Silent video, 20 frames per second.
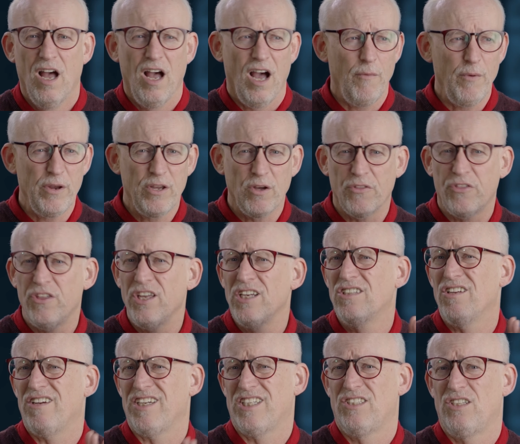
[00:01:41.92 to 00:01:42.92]
and we've got
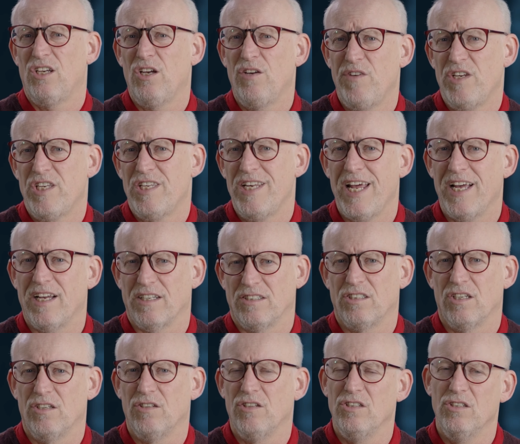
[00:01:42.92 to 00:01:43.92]
things like ServiceNow
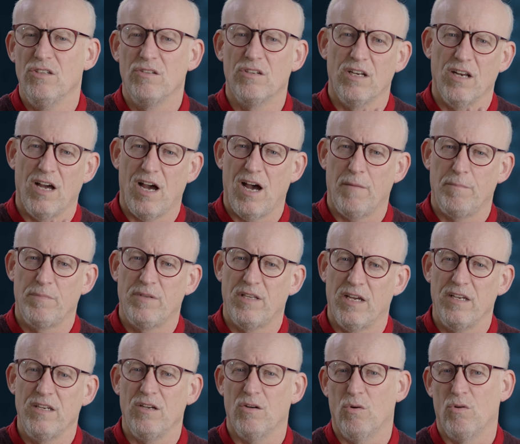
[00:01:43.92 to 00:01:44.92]
so that you can
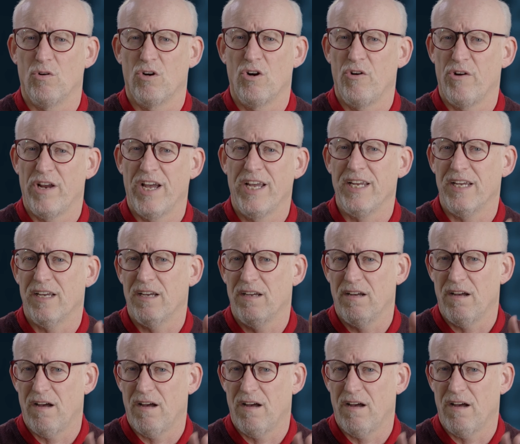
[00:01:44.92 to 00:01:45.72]
update or create,